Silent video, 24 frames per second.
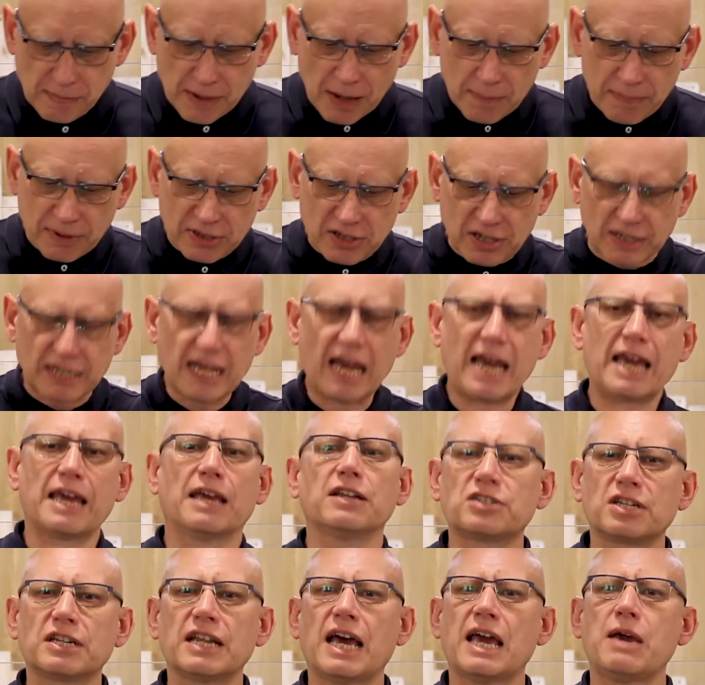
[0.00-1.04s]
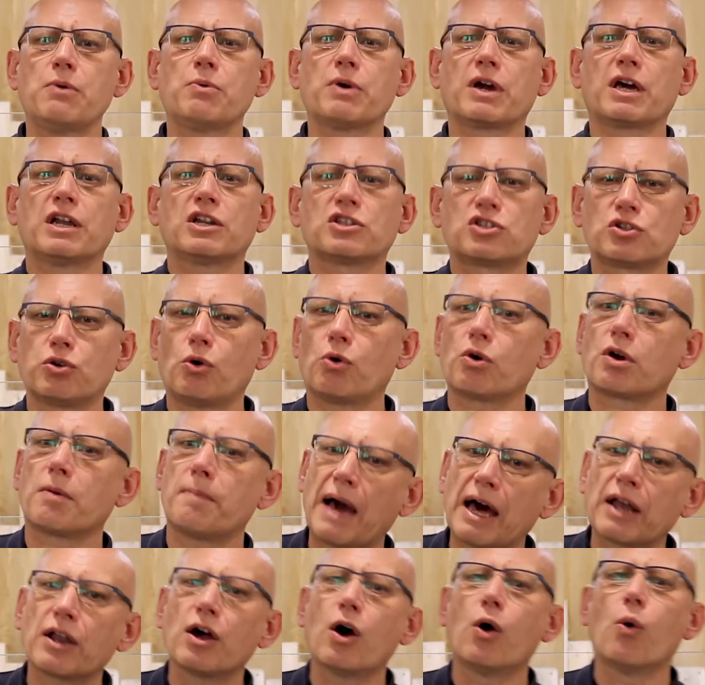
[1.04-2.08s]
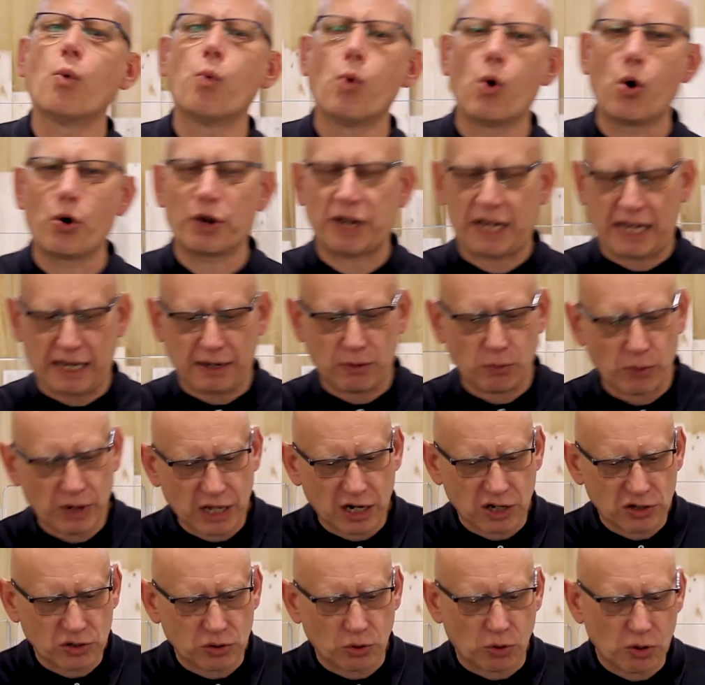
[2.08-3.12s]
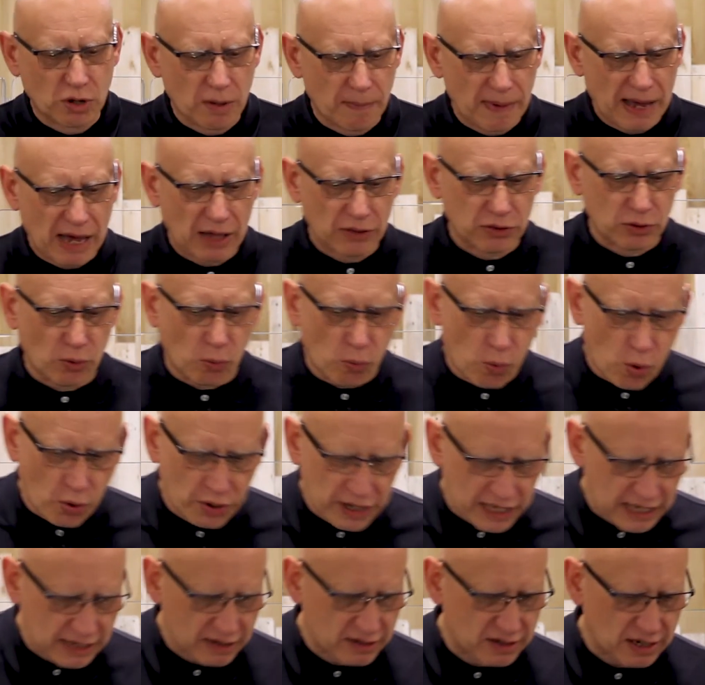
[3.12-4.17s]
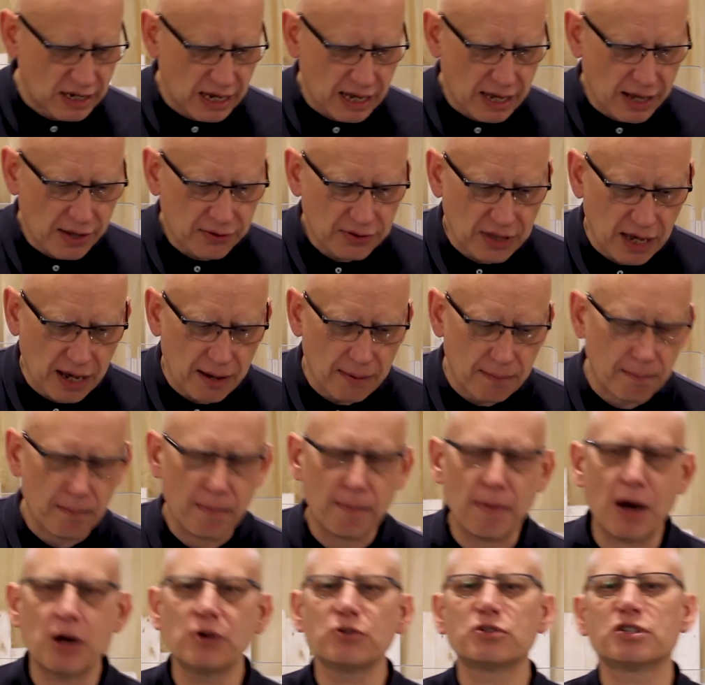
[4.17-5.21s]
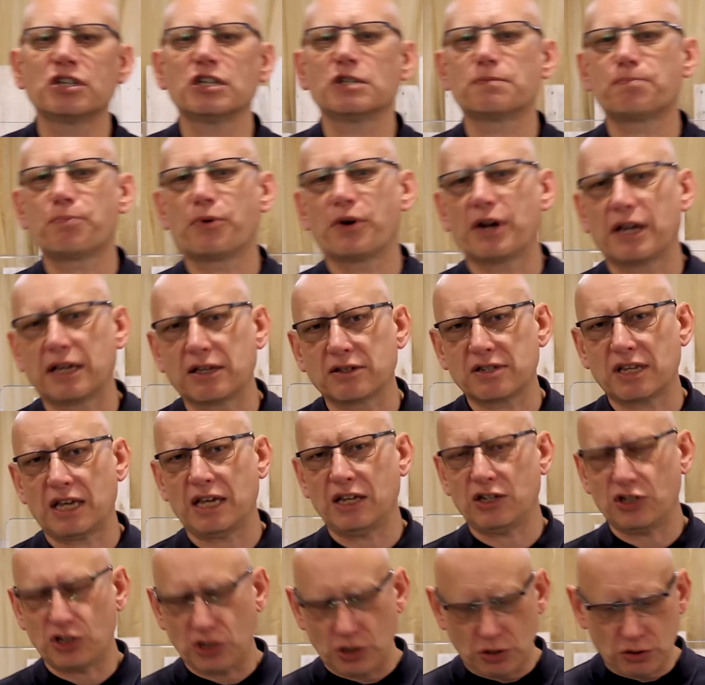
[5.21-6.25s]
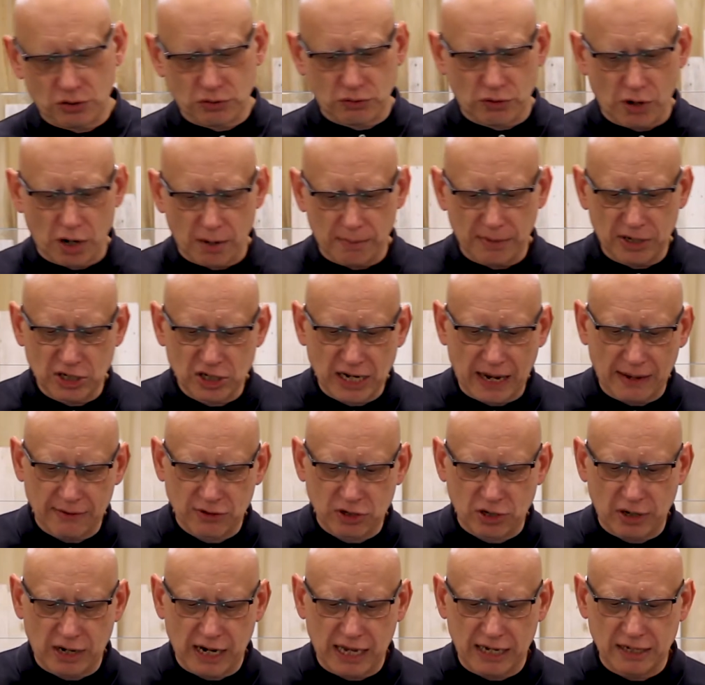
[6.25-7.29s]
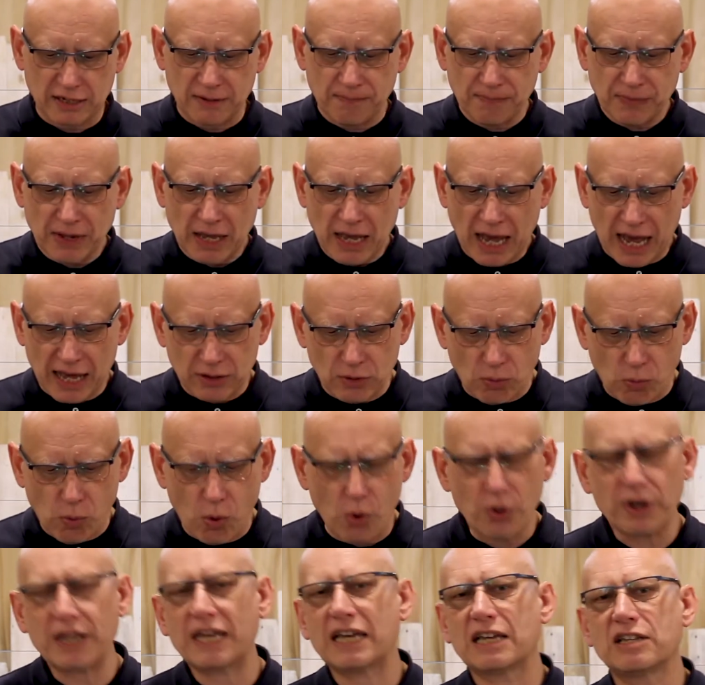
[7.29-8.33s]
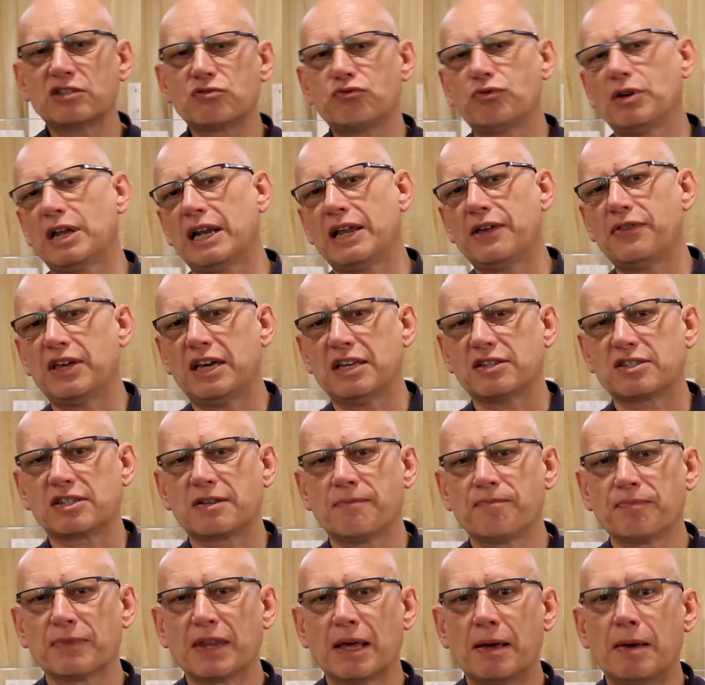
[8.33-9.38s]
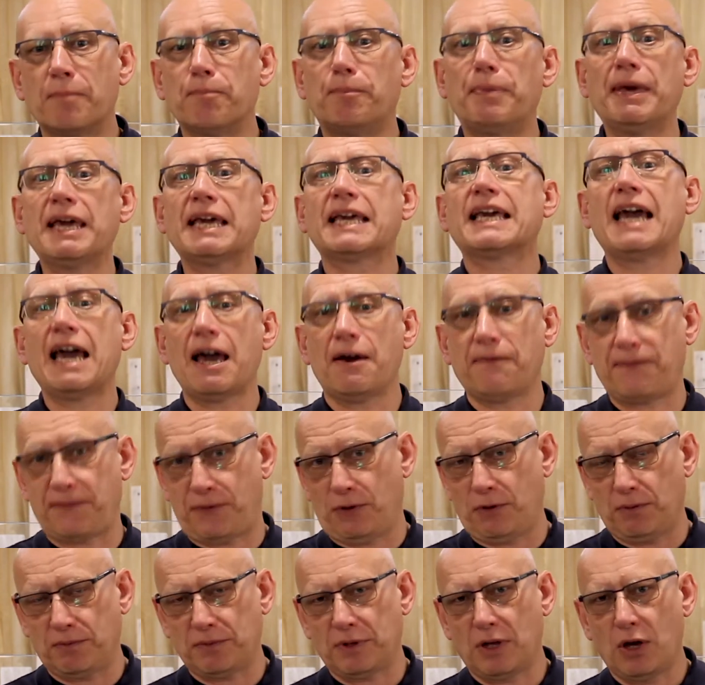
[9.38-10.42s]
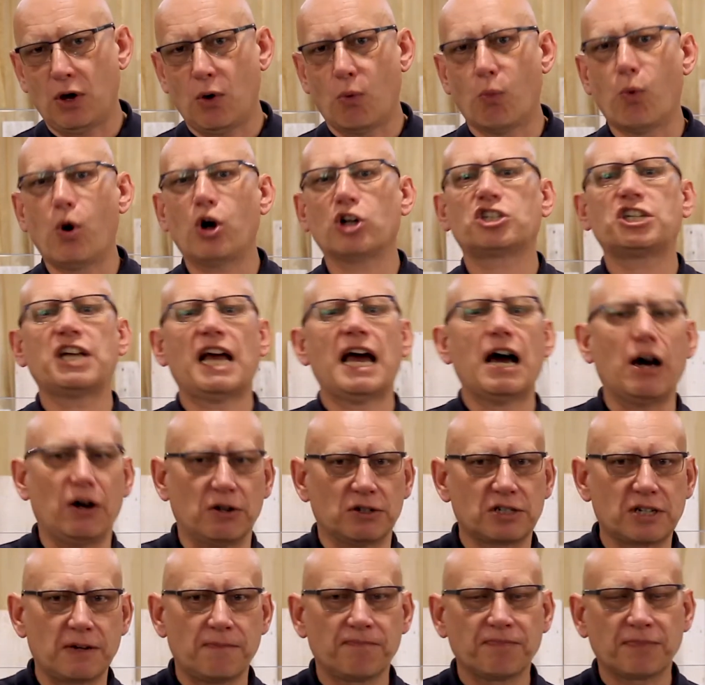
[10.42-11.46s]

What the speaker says: But today we're going to talk about a warning. We're going to talk about the warnings that Moses brings in Deuteronomy chapter 8. And the warning is really this: be careful, watch out,